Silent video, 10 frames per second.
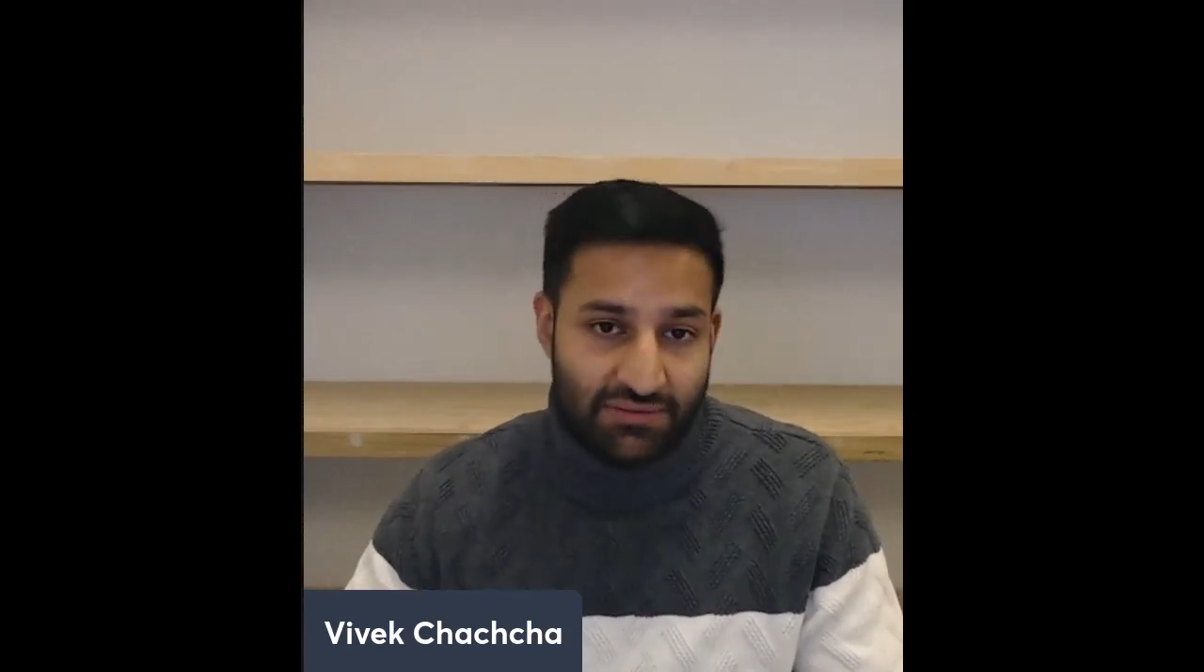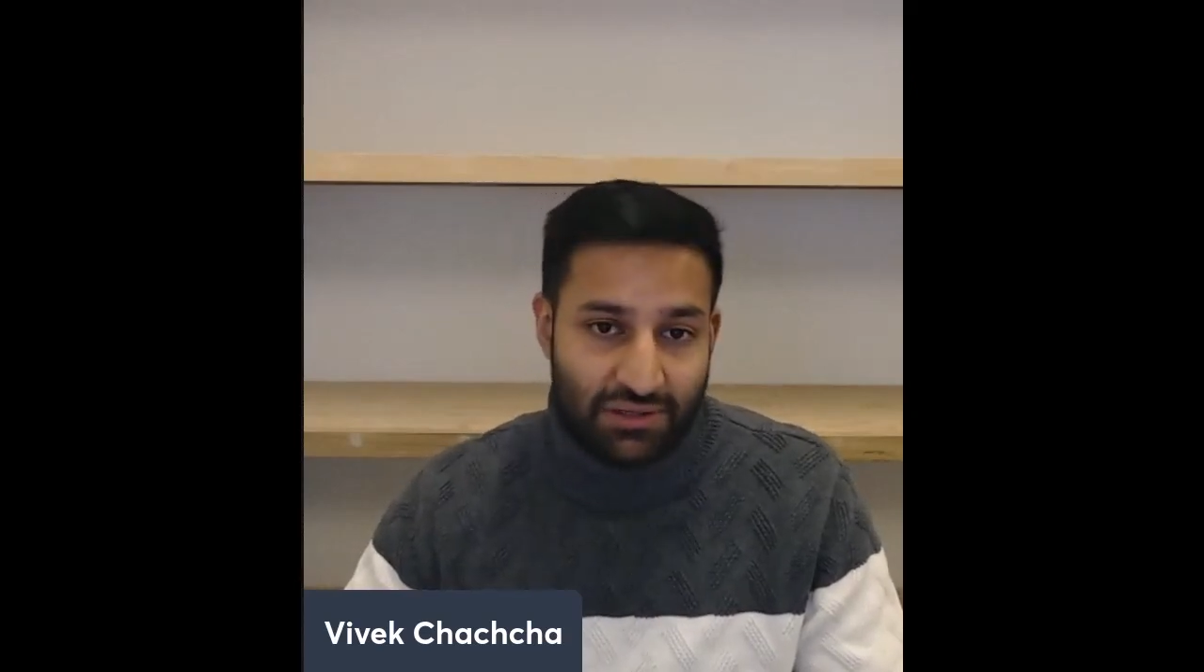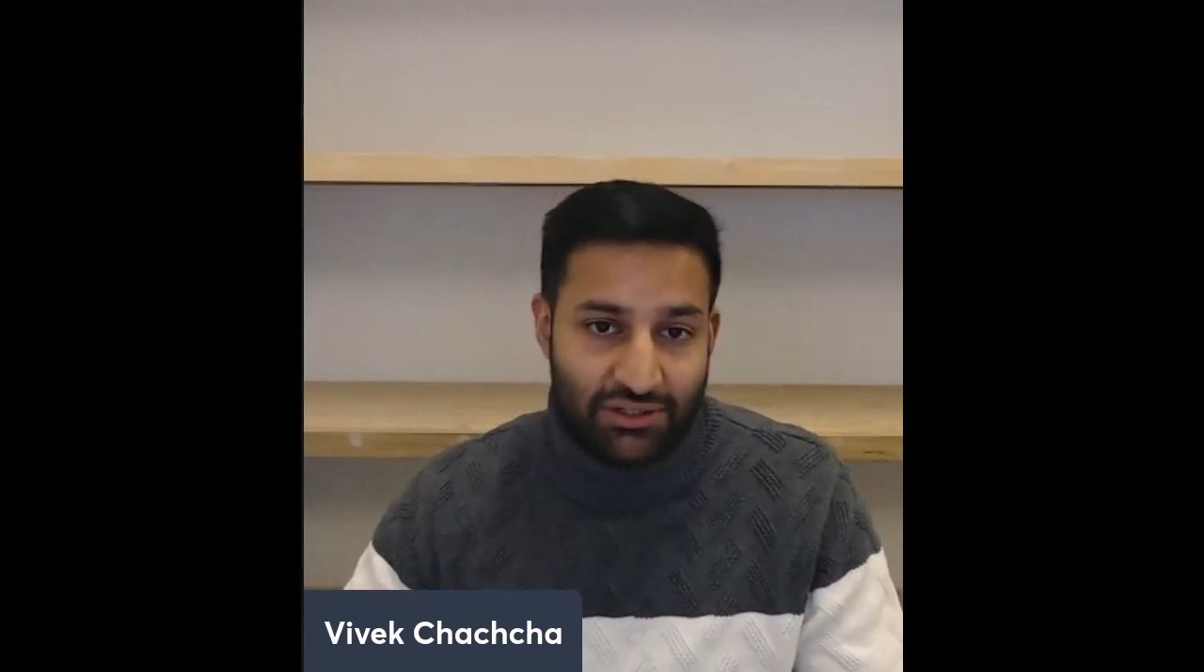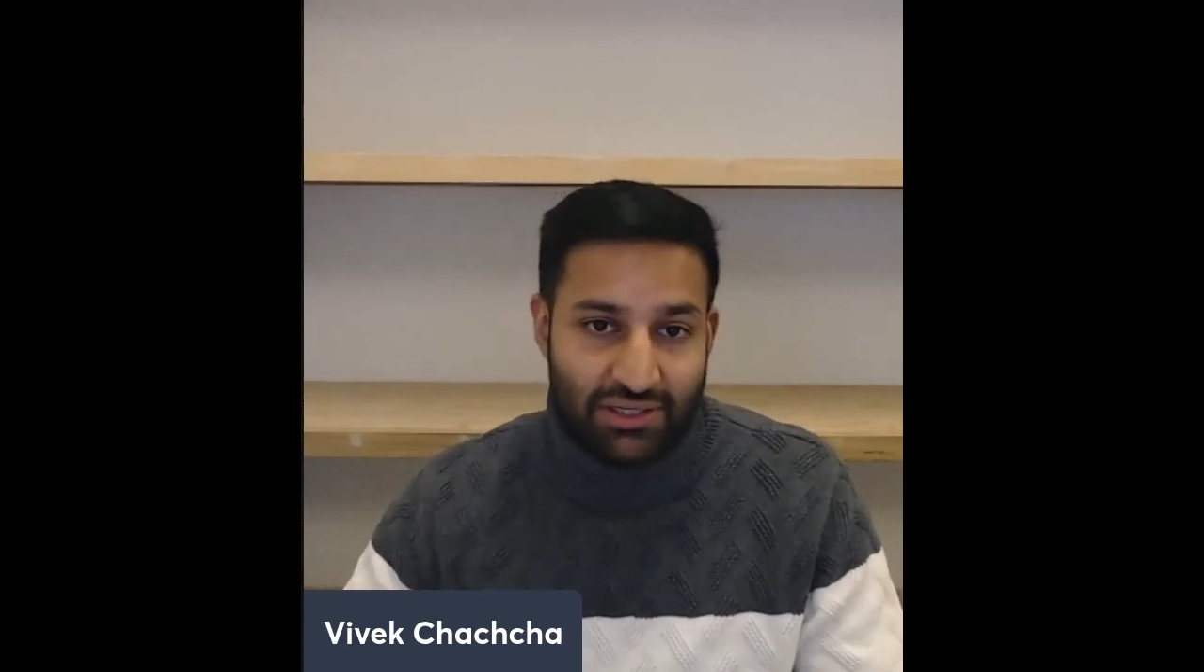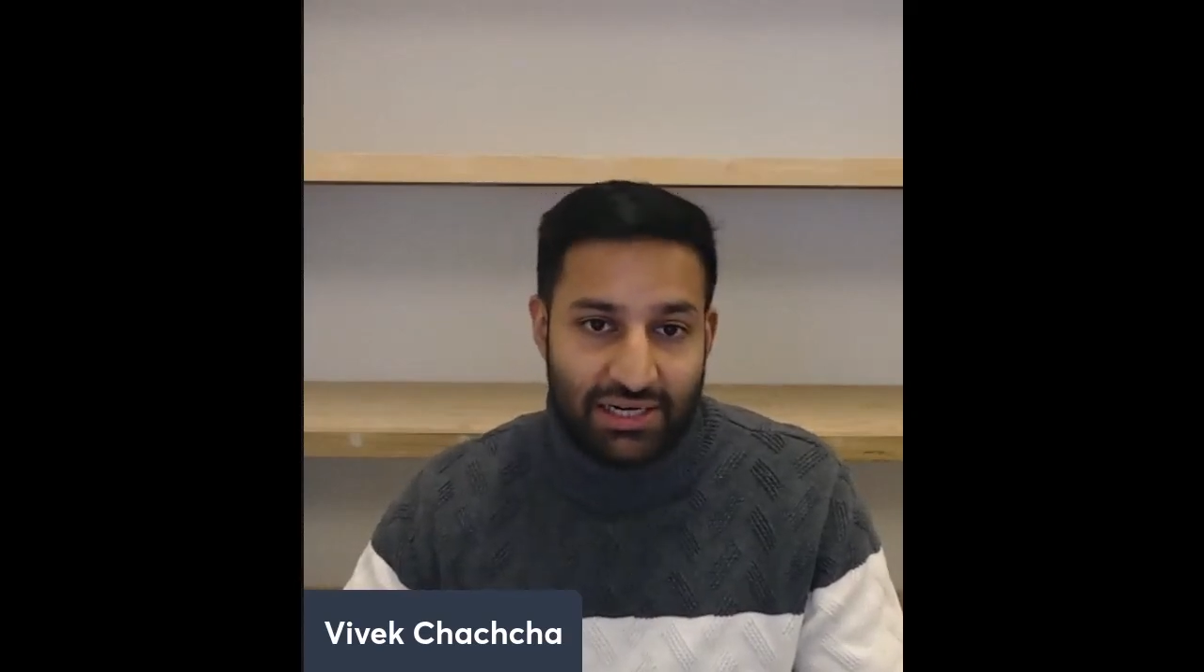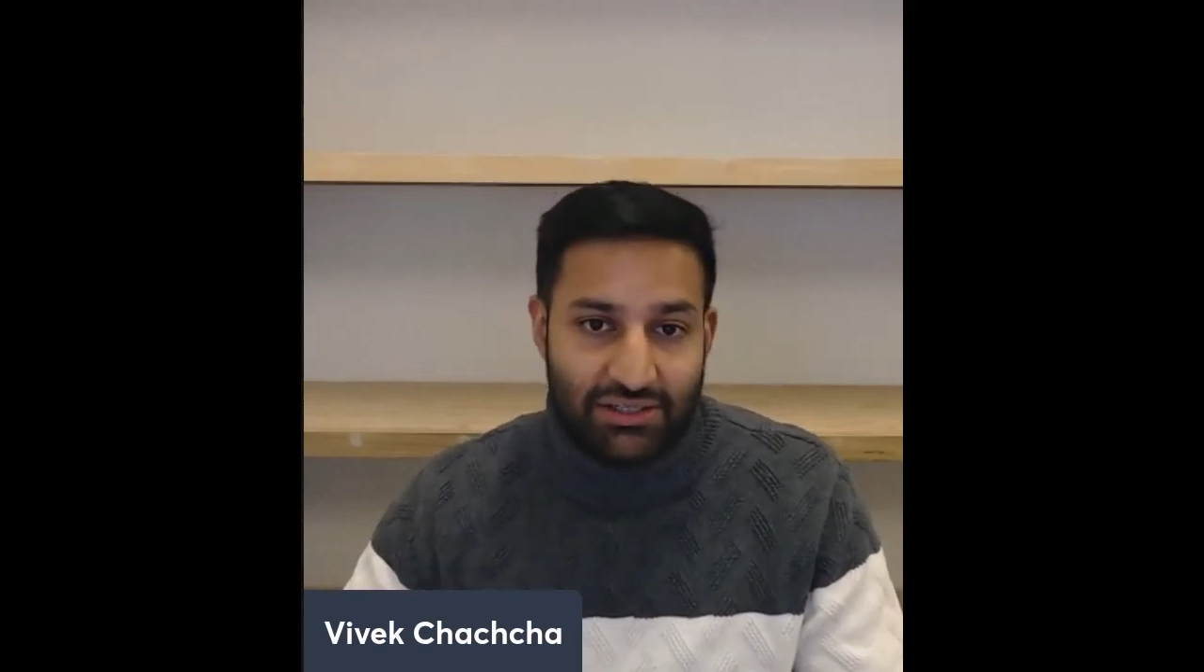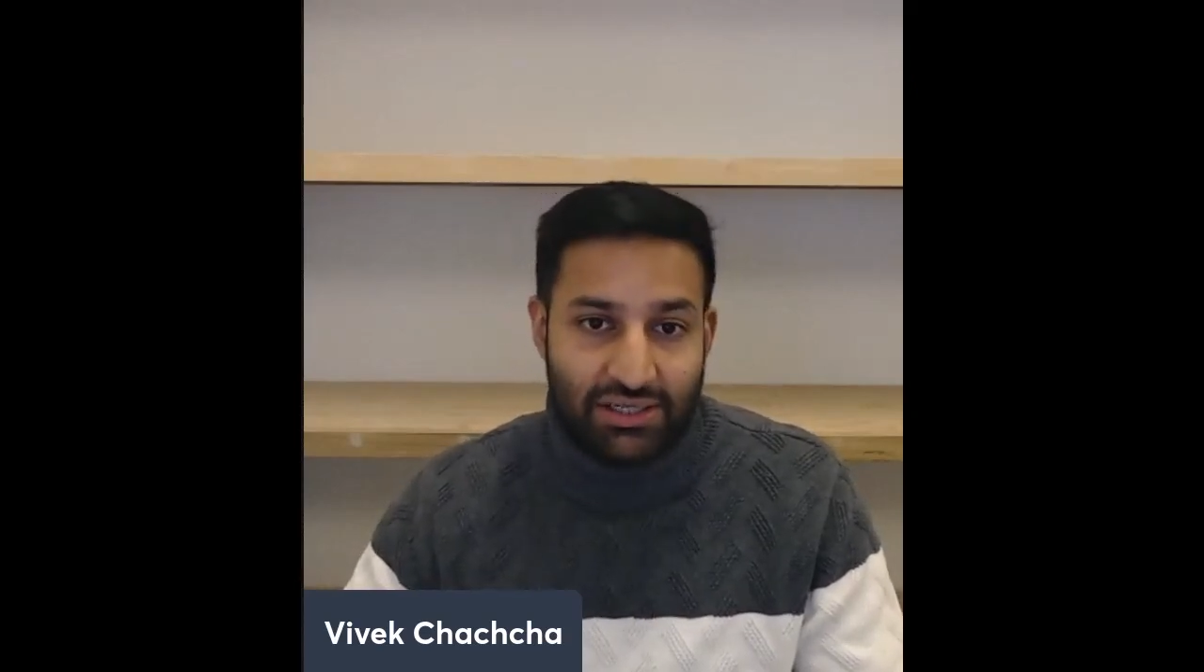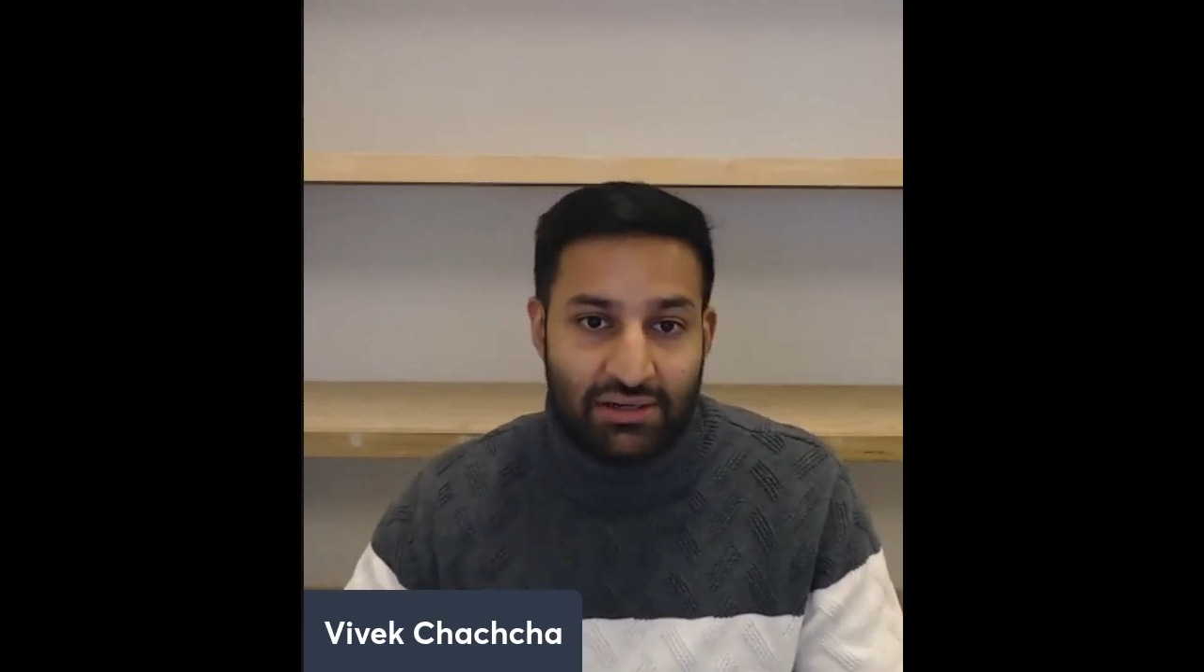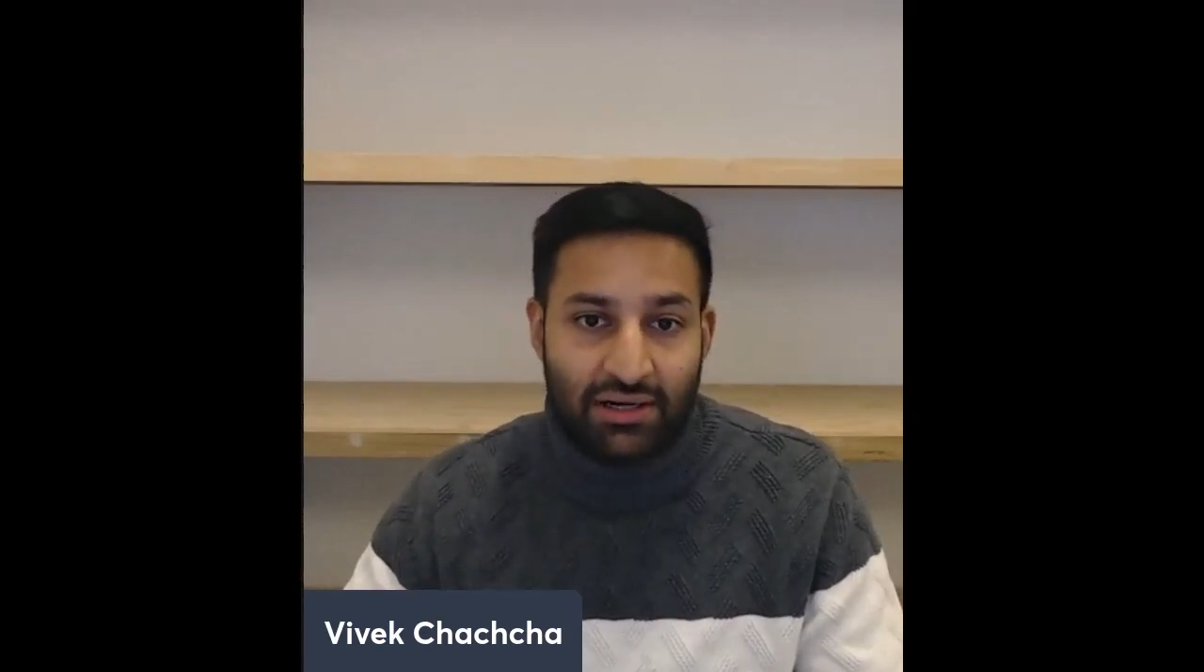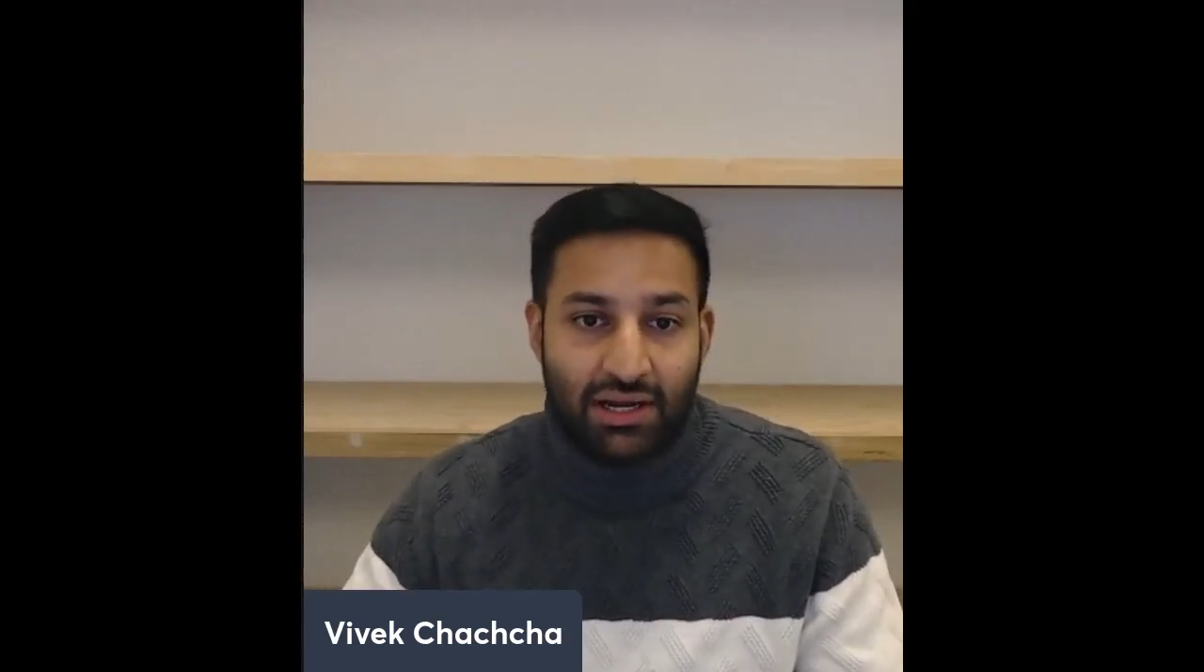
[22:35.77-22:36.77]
for Education.